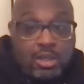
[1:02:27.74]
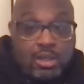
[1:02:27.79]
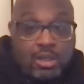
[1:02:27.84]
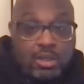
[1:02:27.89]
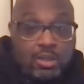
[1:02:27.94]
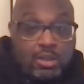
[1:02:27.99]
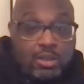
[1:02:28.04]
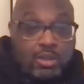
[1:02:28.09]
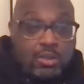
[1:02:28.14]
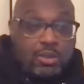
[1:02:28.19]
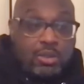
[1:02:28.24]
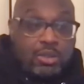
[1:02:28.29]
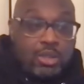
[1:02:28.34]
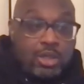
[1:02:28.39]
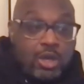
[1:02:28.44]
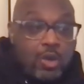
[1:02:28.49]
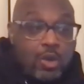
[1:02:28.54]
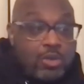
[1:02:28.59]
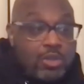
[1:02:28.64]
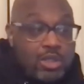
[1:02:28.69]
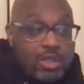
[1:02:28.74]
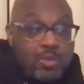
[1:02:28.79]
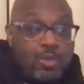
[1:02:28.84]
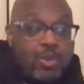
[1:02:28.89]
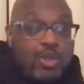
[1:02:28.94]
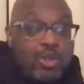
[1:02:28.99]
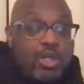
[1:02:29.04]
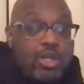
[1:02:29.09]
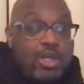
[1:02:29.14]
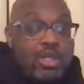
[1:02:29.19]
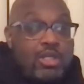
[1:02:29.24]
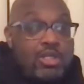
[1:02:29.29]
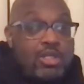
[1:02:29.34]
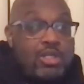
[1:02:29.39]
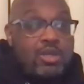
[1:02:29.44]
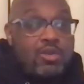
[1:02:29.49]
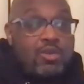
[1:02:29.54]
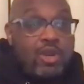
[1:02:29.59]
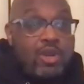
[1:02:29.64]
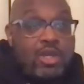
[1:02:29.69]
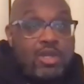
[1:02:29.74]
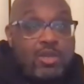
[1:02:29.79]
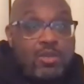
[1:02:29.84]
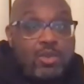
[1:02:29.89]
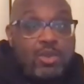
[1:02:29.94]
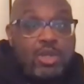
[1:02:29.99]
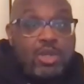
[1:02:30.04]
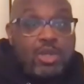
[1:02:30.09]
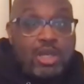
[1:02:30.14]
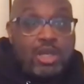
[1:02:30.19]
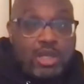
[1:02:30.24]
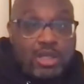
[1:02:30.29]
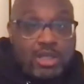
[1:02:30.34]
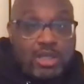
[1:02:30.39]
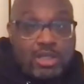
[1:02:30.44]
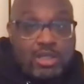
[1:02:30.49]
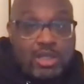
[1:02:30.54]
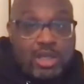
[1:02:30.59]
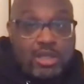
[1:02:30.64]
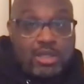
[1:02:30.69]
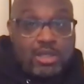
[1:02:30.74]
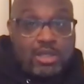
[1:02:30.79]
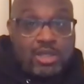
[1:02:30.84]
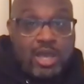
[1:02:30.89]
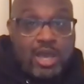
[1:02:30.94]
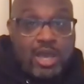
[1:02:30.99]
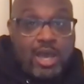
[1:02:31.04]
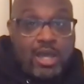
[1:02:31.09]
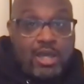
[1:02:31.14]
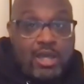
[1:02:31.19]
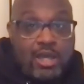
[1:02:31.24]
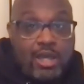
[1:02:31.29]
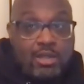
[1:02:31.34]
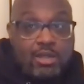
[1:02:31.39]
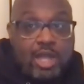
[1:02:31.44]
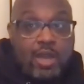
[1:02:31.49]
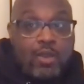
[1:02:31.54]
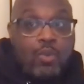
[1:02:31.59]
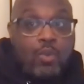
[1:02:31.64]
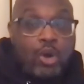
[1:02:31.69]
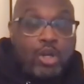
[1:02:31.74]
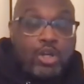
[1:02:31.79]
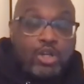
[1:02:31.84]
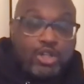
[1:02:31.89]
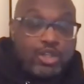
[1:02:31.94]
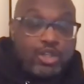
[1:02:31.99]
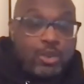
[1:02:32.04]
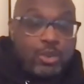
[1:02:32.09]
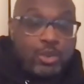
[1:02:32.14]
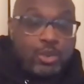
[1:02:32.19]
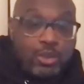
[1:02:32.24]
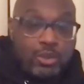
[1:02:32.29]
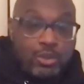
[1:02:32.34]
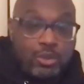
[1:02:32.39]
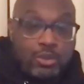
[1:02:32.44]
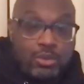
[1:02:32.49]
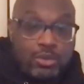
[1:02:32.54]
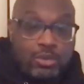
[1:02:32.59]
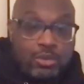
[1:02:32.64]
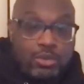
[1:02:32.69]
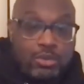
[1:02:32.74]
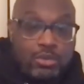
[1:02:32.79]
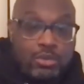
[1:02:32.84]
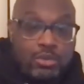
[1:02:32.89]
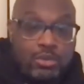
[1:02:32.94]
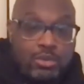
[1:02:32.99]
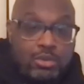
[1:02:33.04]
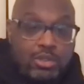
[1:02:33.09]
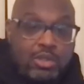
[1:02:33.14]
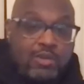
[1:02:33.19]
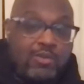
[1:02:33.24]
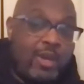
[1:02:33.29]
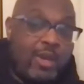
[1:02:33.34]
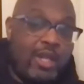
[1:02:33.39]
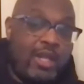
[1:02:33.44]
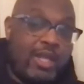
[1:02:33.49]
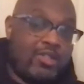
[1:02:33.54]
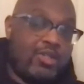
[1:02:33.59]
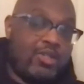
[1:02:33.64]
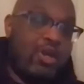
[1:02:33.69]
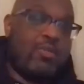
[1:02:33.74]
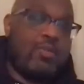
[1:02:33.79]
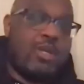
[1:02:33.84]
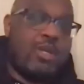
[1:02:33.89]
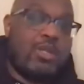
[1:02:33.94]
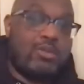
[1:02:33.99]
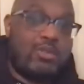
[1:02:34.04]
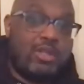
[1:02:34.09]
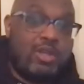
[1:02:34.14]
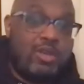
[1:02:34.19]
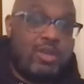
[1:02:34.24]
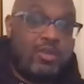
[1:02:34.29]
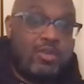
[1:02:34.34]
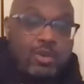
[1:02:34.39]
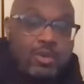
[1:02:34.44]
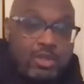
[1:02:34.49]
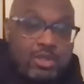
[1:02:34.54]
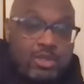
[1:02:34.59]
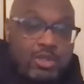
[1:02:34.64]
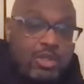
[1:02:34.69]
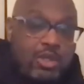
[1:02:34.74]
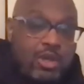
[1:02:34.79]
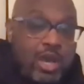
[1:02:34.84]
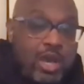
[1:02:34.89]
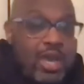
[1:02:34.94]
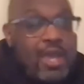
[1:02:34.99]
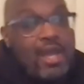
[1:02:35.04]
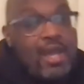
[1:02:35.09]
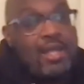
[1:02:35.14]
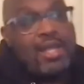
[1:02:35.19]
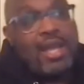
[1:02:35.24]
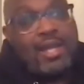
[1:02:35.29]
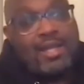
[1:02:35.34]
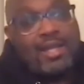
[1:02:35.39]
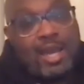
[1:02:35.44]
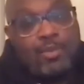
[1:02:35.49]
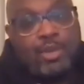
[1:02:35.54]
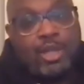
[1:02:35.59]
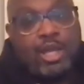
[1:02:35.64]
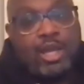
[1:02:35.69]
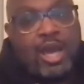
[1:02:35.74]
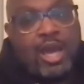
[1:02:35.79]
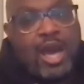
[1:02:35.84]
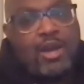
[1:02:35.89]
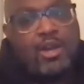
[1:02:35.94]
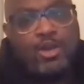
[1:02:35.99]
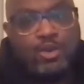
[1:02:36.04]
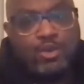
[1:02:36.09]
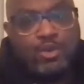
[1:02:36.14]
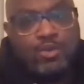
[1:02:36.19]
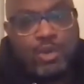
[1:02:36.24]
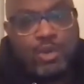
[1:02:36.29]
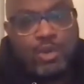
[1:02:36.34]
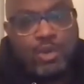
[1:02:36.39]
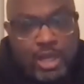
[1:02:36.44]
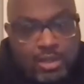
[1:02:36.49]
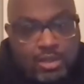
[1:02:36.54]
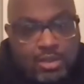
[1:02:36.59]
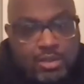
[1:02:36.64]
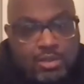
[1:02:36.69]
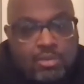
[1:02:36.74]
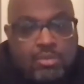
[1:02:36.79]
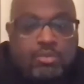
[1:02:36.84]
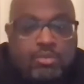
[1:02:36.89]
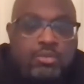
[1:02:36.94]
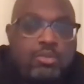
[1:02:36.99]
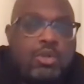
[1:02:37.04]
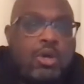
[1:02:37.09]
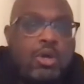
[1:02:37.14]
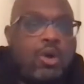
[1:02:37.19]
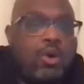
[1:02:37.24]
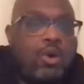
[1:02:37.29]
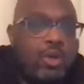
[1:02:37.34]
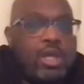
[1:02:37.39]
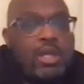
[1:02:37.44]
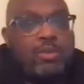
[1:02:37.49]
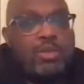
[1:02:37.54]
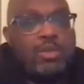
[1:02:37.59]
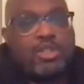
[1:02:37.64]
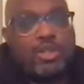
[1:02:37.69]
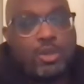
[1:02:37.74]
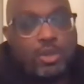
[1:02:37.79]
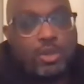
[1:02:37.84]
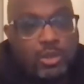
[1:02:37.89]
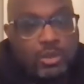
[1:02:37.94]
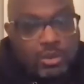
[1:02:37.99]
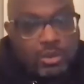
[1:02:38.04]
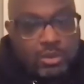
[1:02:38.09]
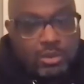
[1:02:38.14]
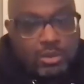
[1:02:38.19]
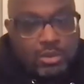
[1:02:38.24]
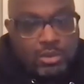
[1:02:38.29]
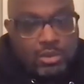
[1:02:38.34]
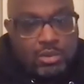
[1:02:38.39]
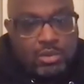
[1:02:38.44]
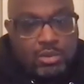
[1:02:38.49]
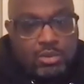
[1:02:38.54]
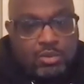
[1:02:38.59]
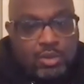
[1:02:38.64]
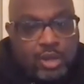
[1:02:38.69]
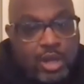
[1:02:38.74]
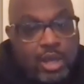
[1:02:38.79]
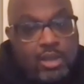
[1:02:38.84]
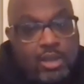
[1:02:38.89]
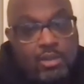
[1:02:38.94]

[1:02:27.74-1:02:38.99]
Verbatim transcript: you know and the coaching community is a great community in the sense that they want to show you because everybody likes talking about themselves. And you know, hey, I like that play. How do you run it? Okay, let me show you. Yeah. Right?